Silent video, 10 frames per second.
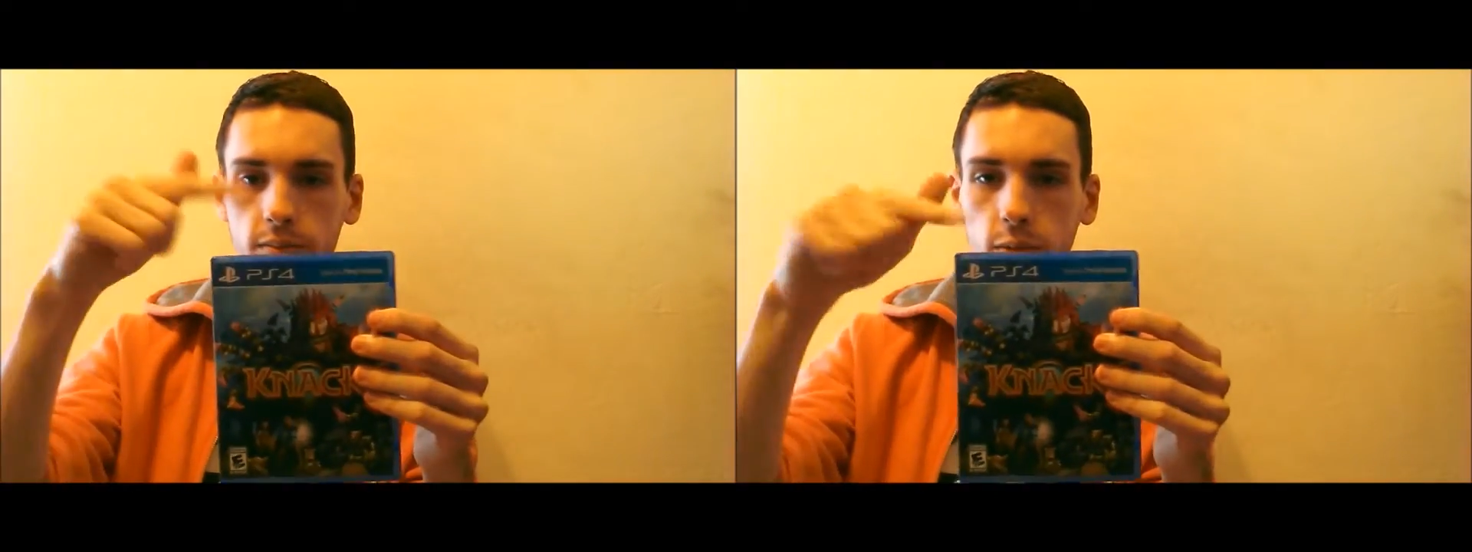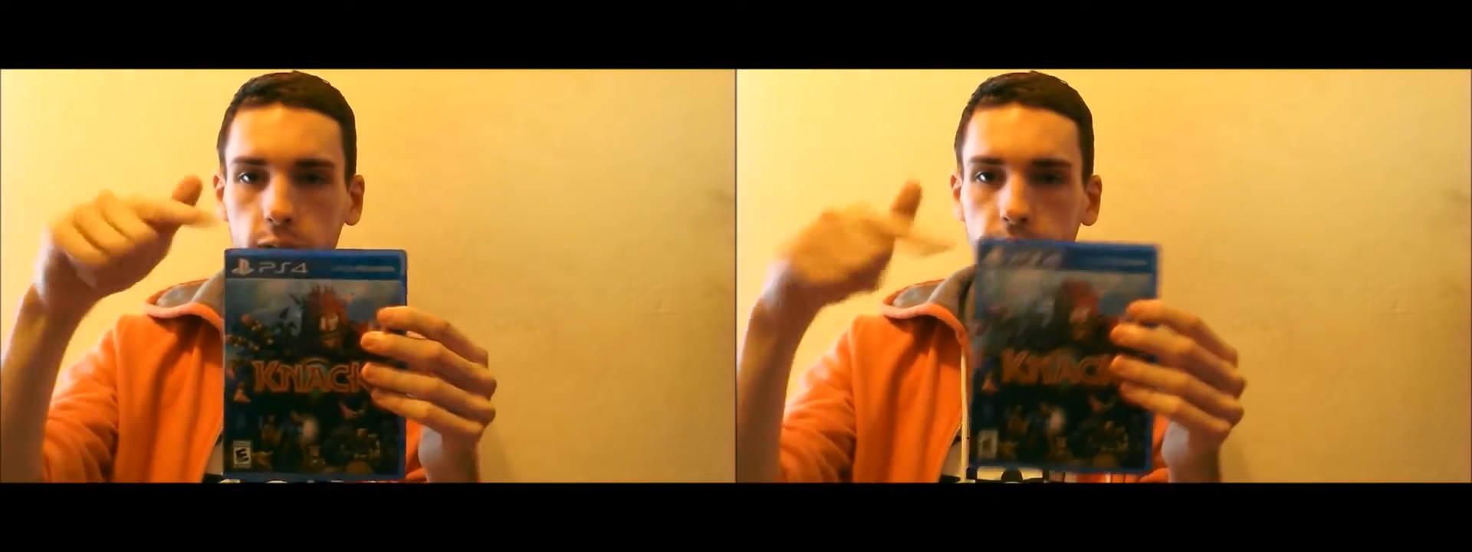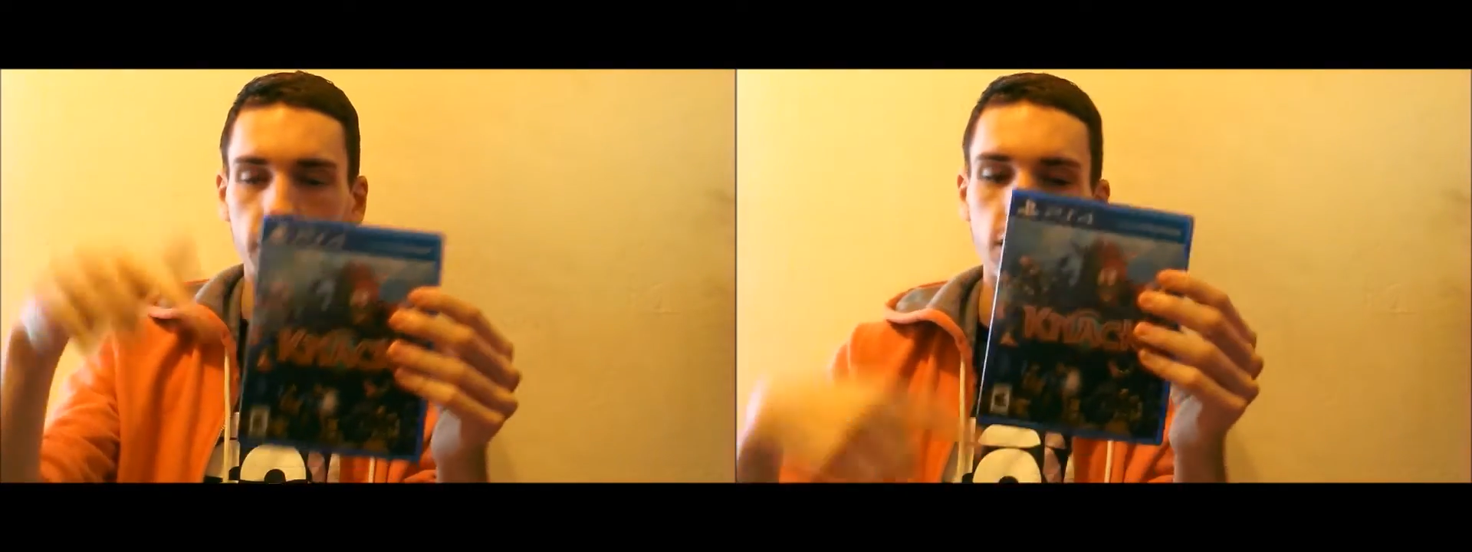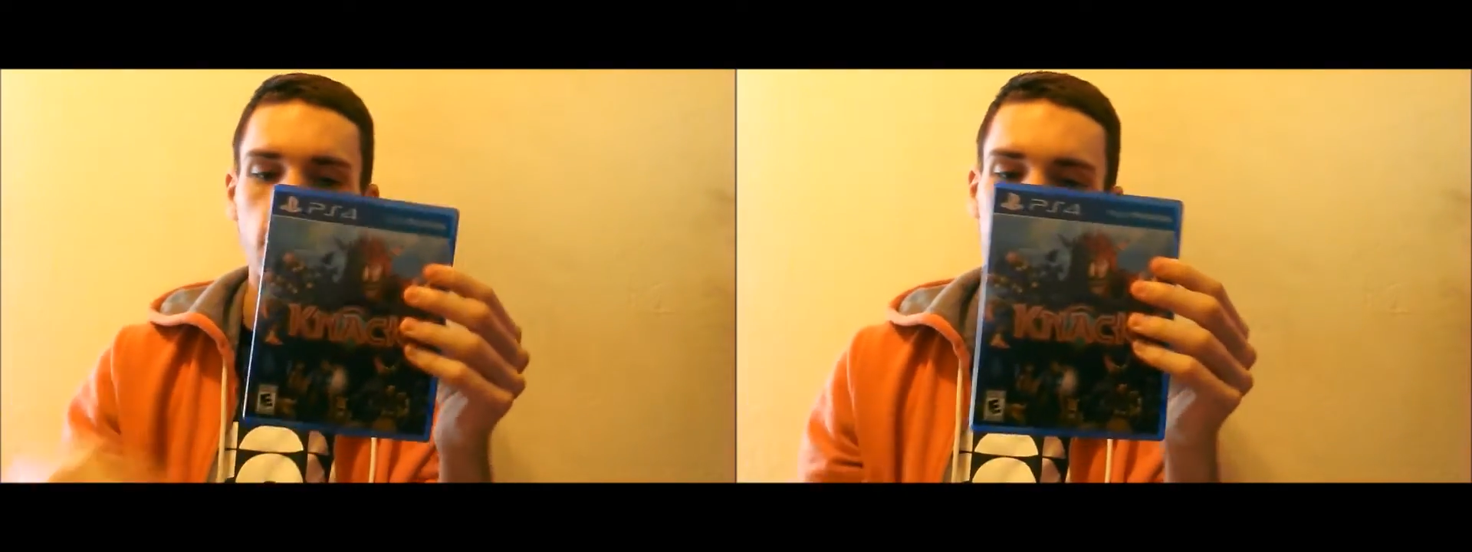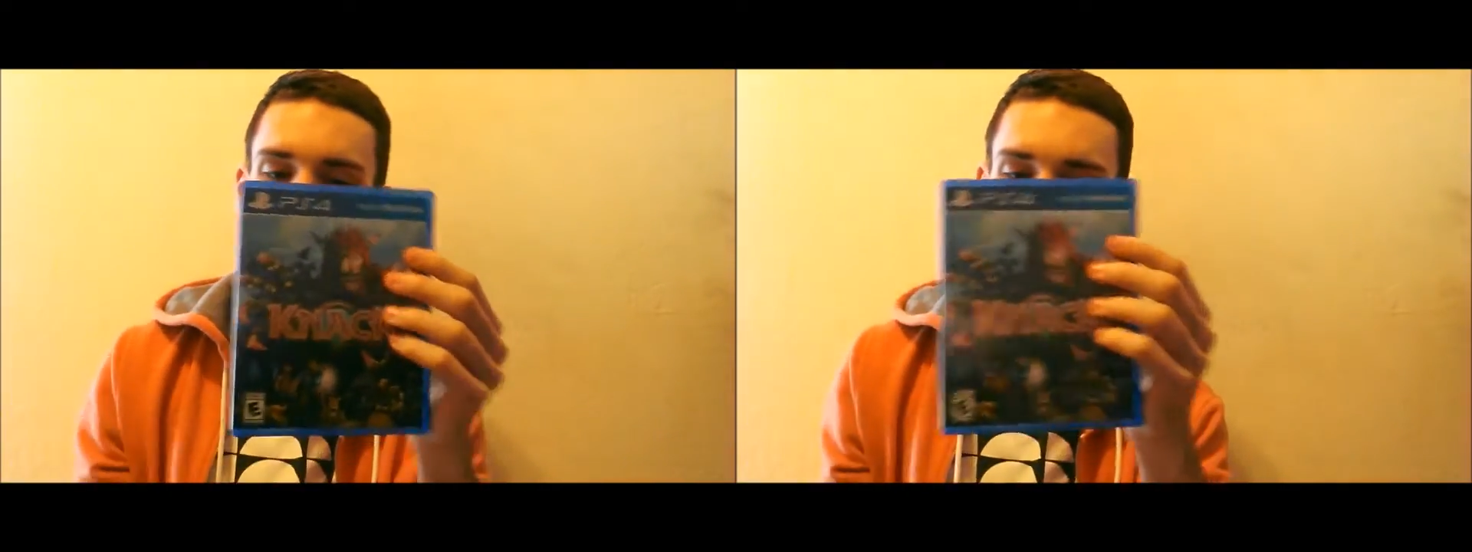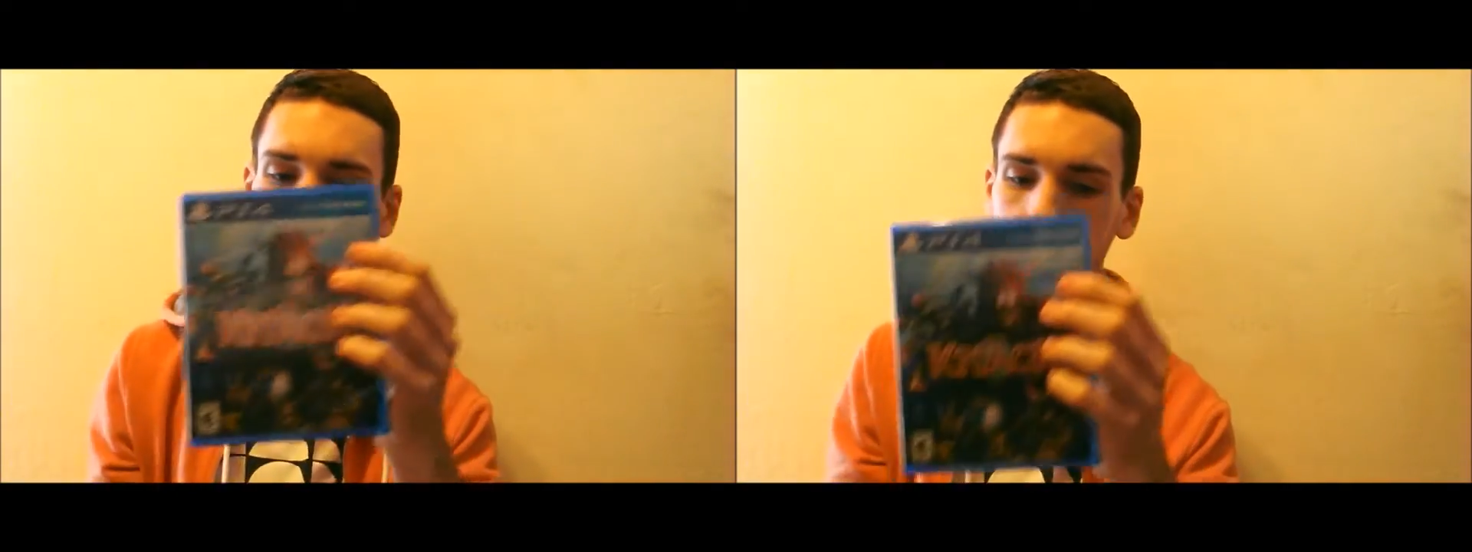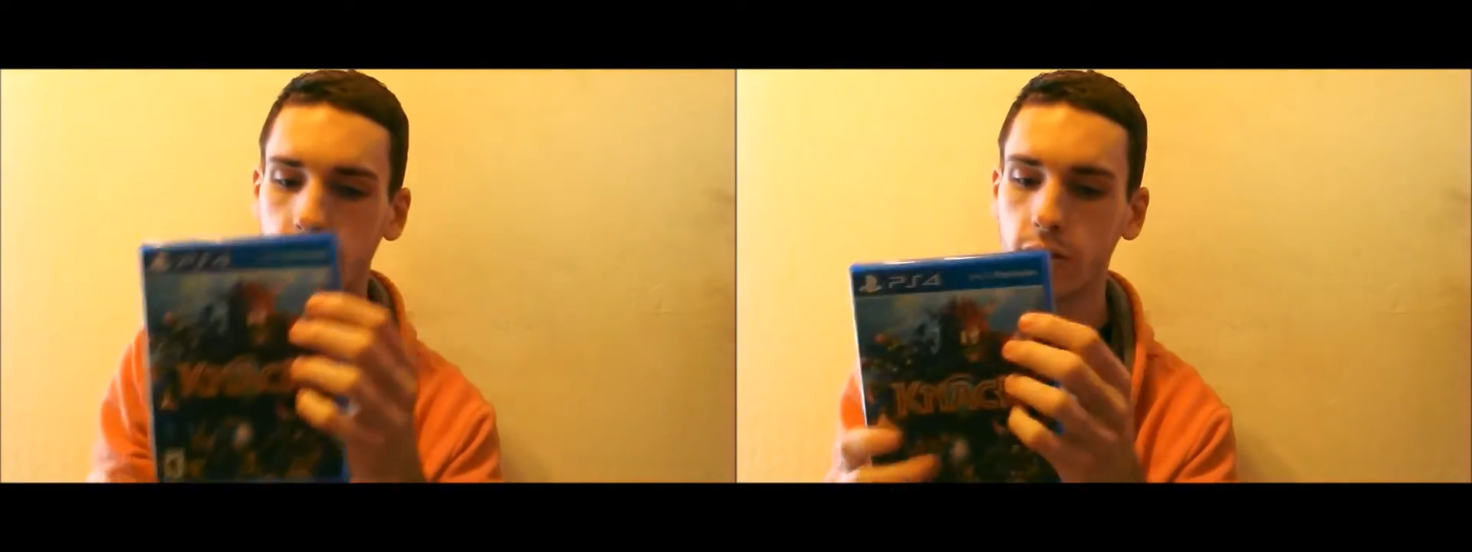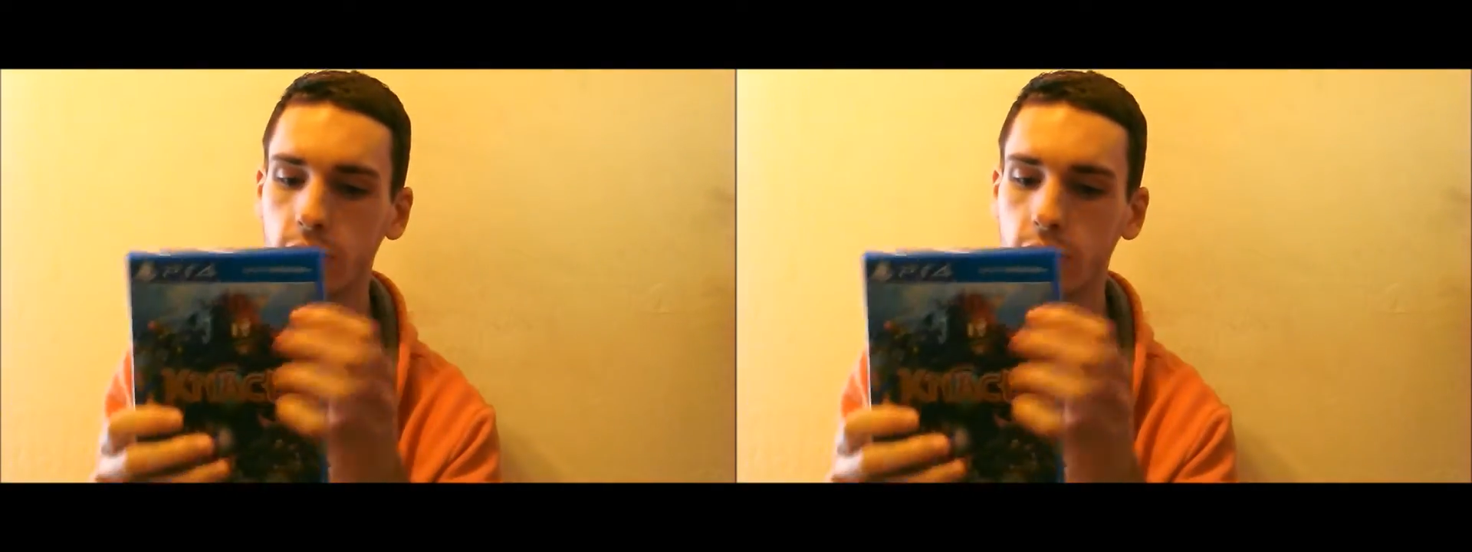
one being taller than the other